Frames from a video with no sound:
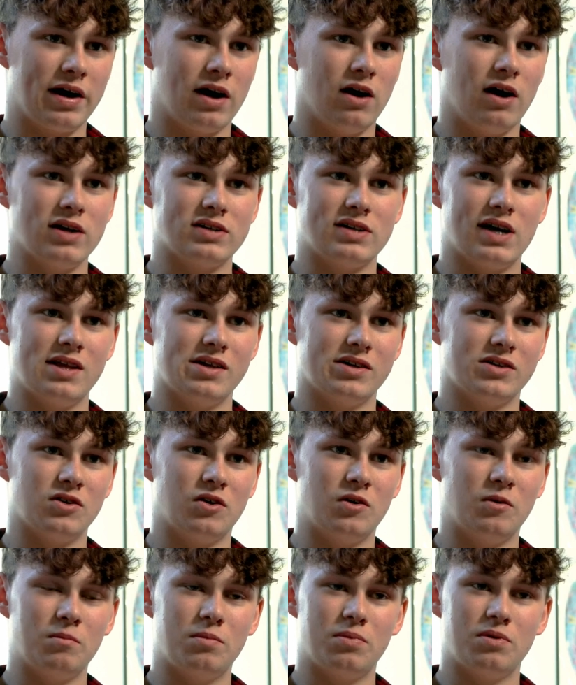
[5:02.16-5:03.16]
got our tents
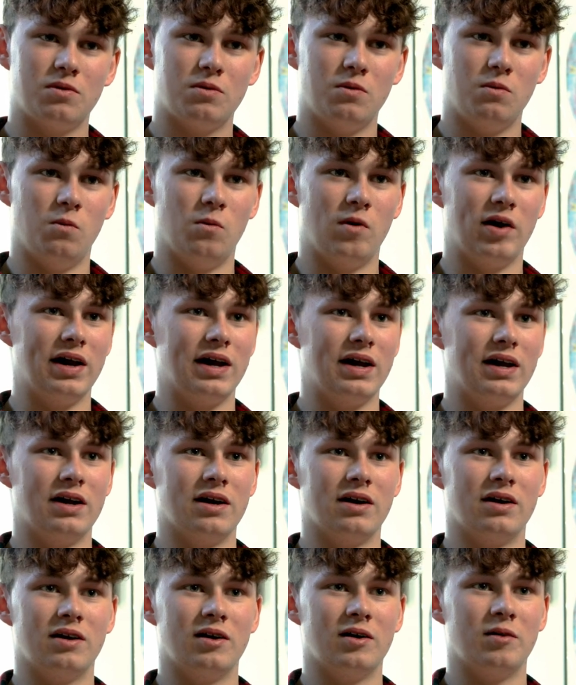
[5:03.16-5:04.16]
up, we
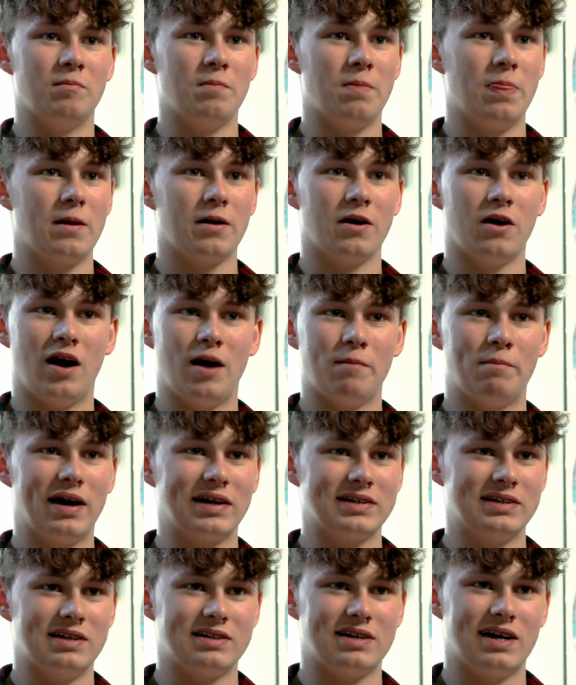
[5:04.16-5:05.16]
got our
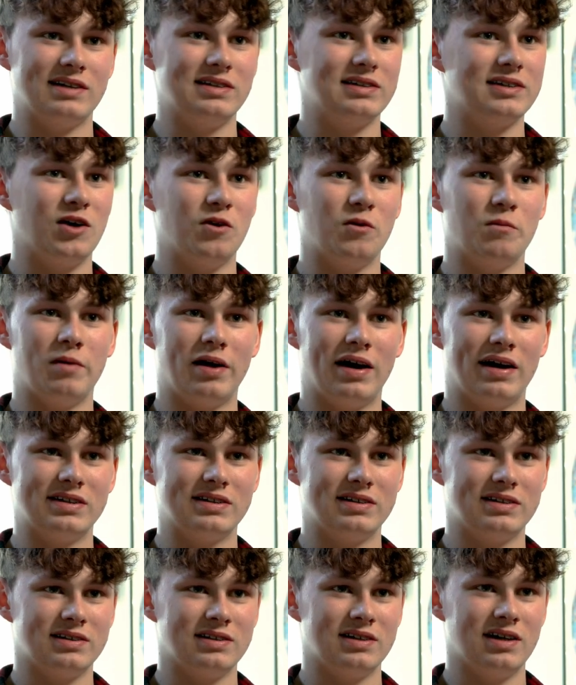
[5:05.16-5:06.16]
bags in the tents, set up
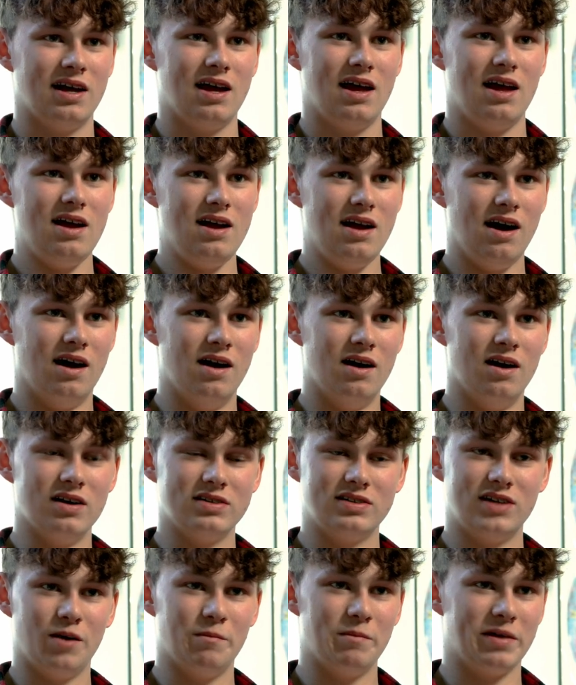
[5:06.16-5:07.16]
beds,
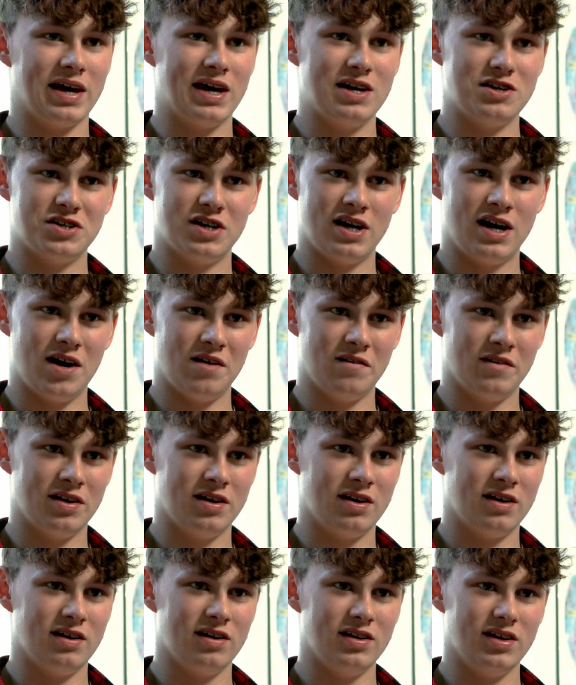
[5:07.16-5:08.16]
set up the kitchen
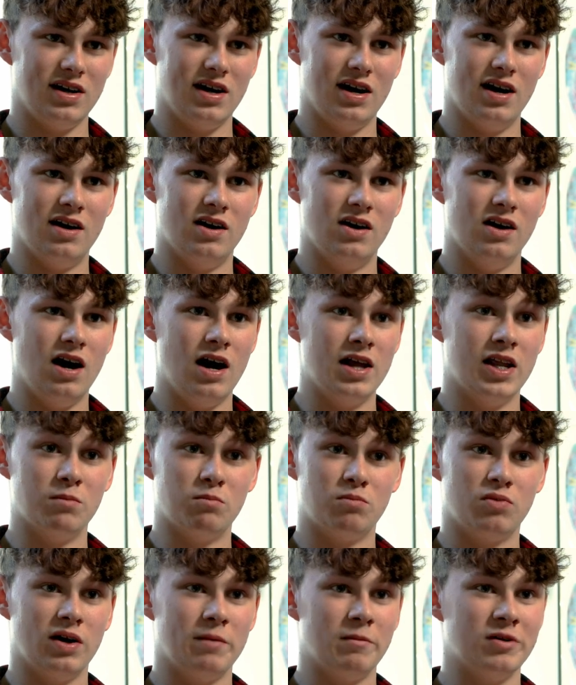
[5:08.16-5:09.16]
area, and then
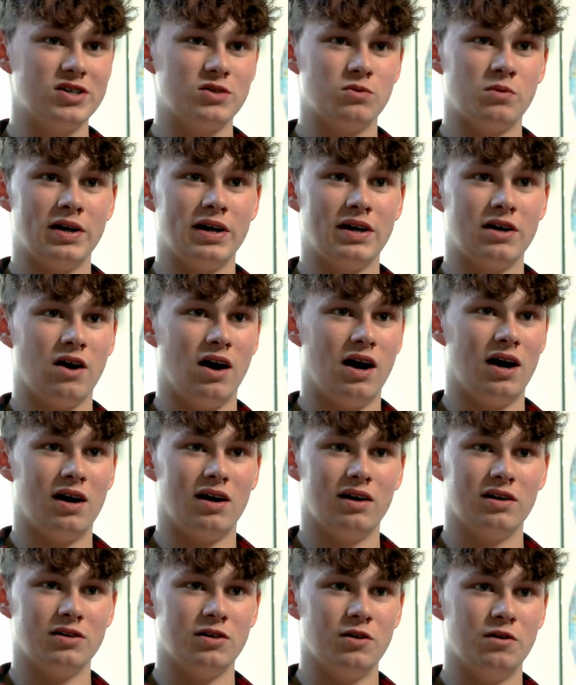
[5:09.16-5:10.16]
pretty much we got
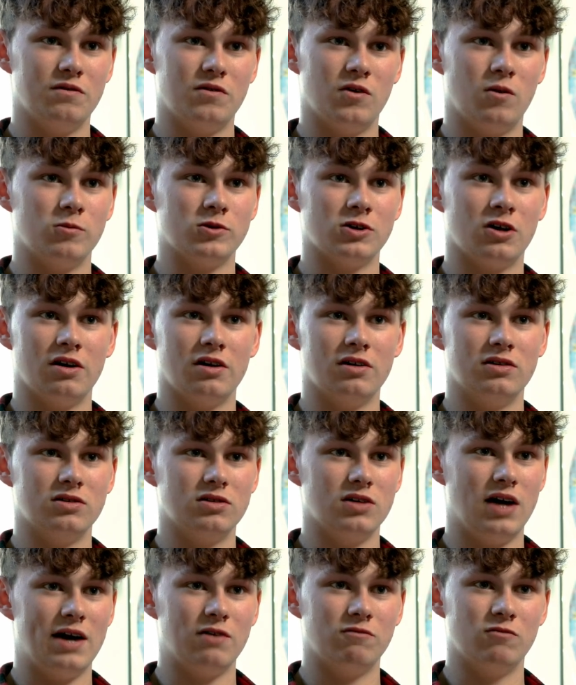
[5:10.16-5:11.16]
our uniforms on,
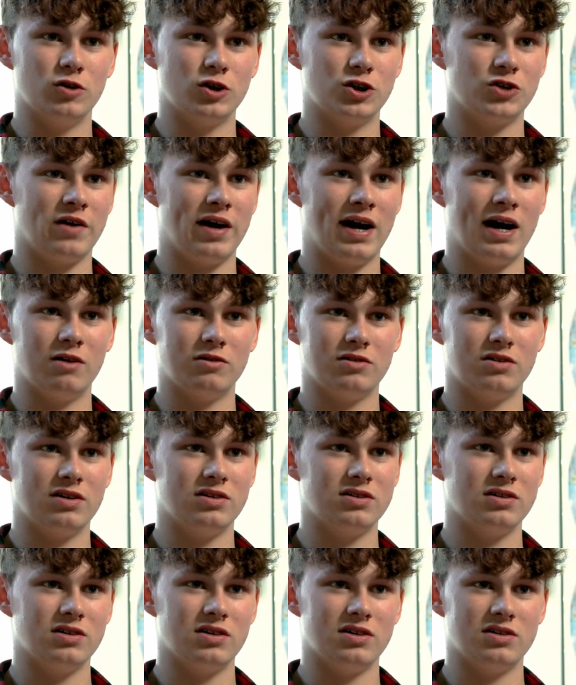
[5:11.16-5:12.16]
rushed straight out to
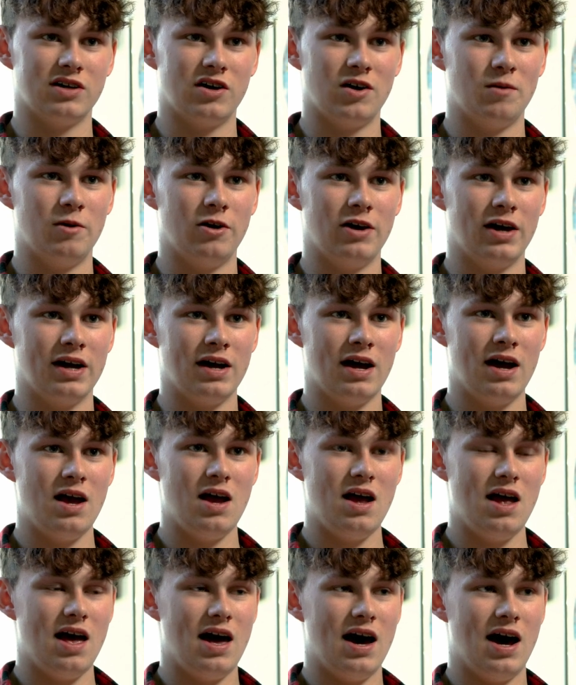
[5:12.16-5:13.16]
the ceremony.
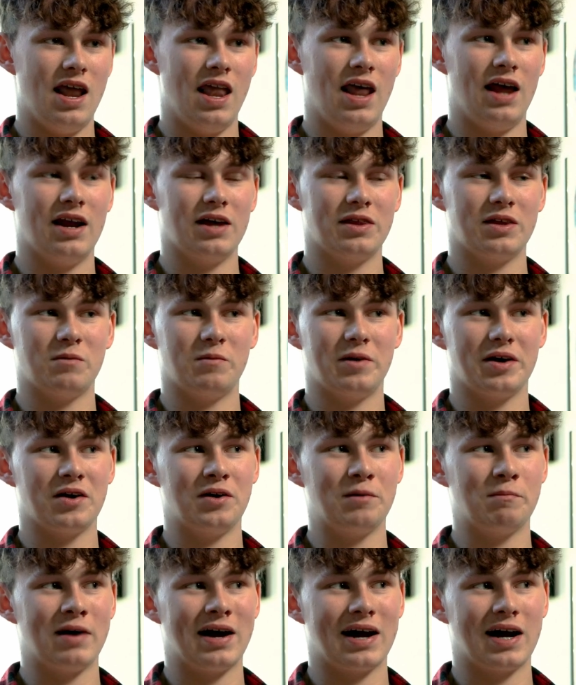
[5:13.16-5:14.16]
And then I think we
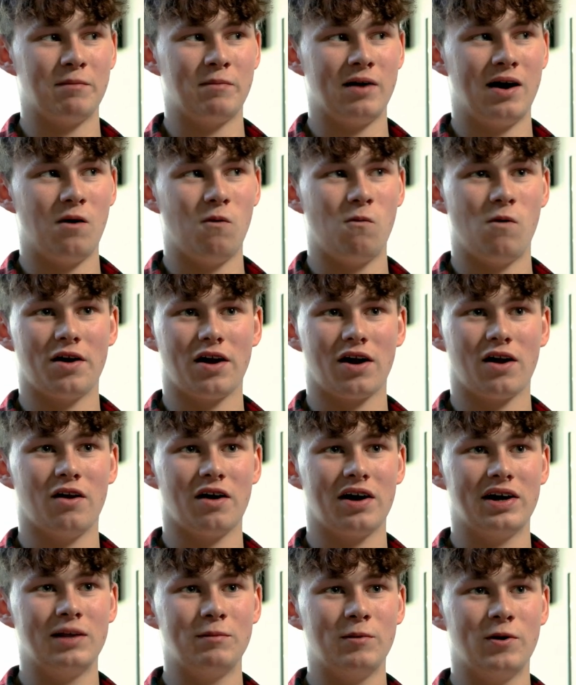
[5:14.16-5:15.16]
got back about 1
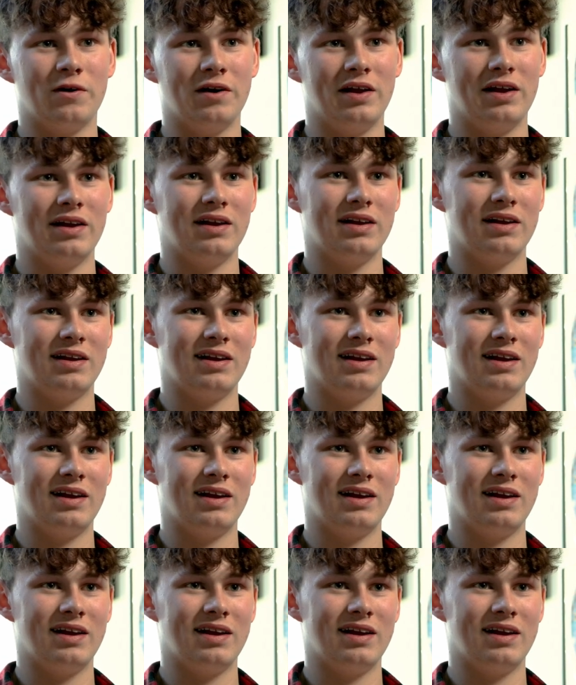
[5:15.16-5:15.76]
o'clock in the morning.